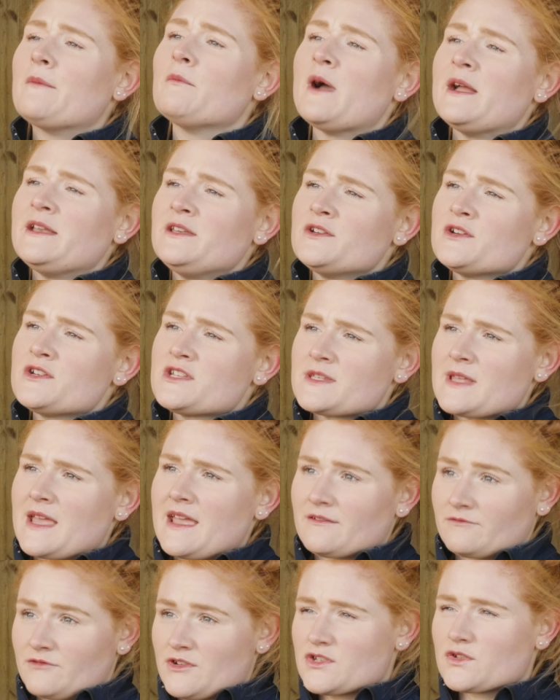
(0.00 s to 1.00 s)
And when you're
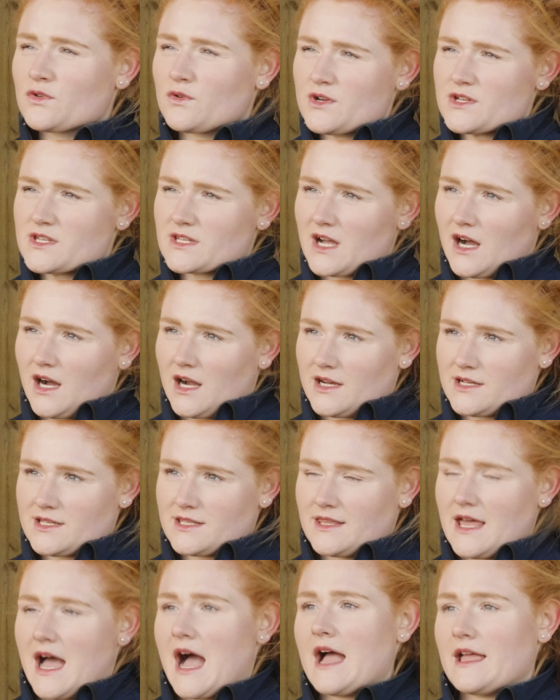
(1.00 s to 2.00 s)
saying resource guard,
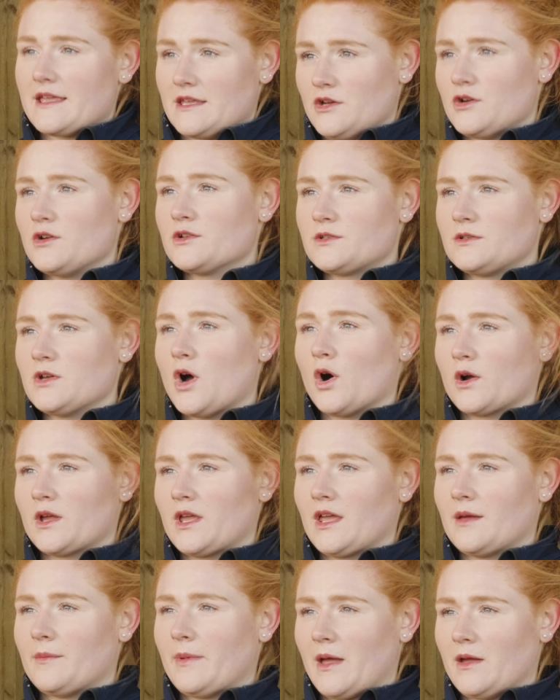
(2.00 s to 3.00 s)
that you're
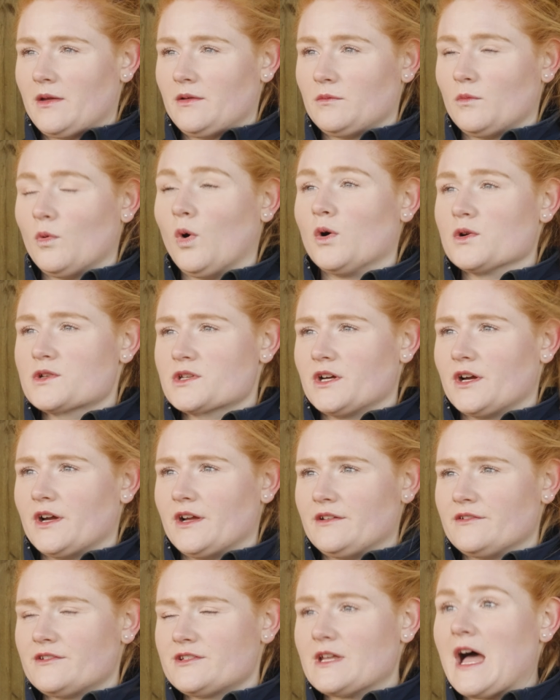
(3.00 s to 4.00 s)
talking about water
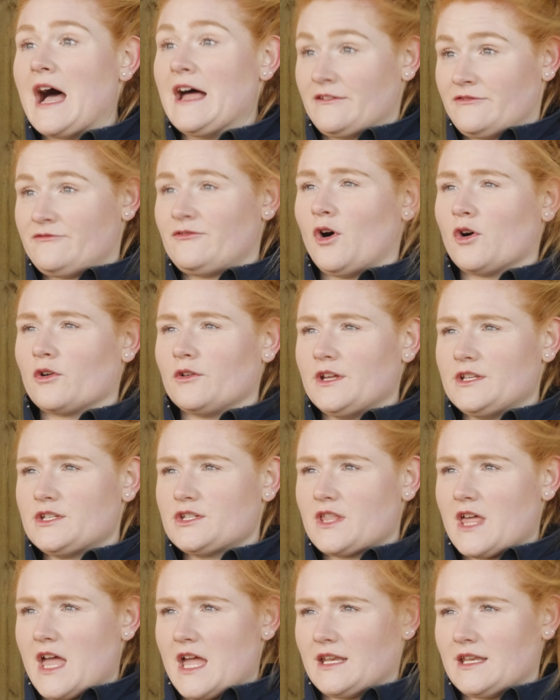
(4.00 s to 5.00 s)
and
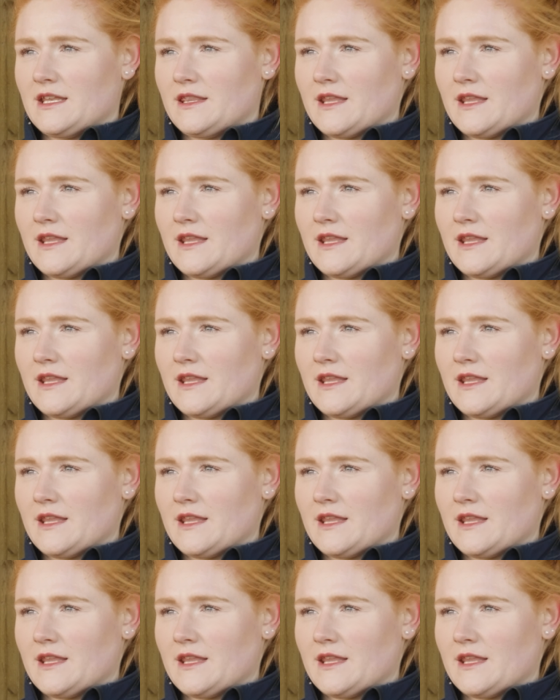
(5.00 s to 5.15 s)
forage then?